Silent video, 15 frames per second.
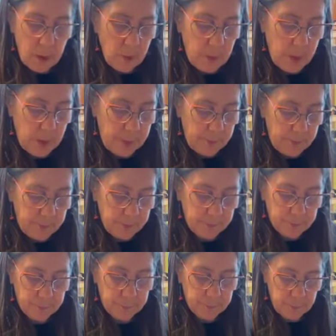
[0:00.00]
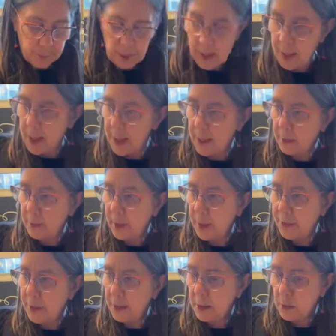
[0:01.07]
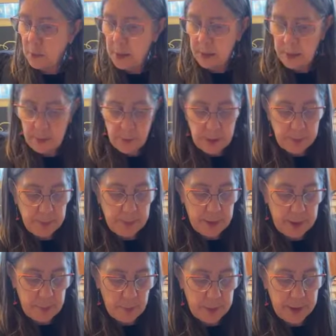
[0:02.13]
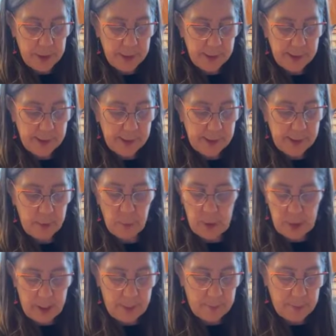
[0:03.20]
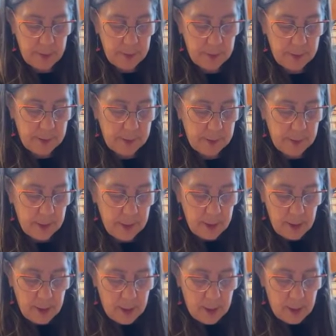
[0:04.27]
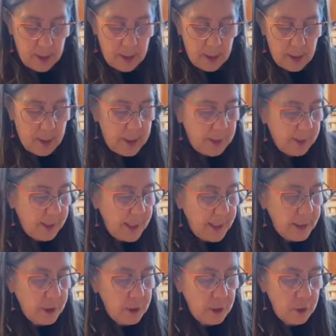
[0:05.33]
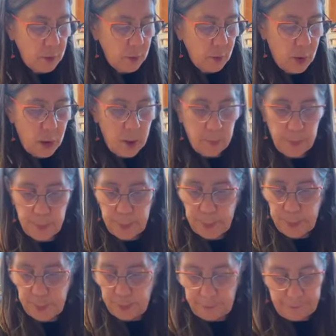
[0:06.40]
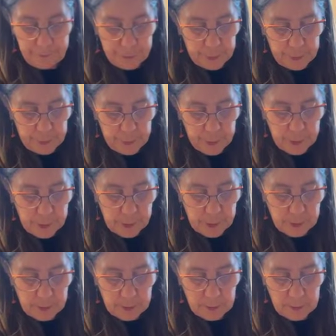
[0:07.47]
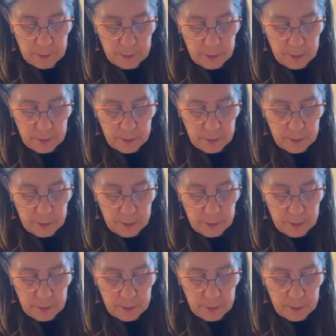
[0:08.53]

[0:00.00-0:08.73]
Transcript: hold on. I think I want to play with this and see what happens. All right, let's do our Brrr first.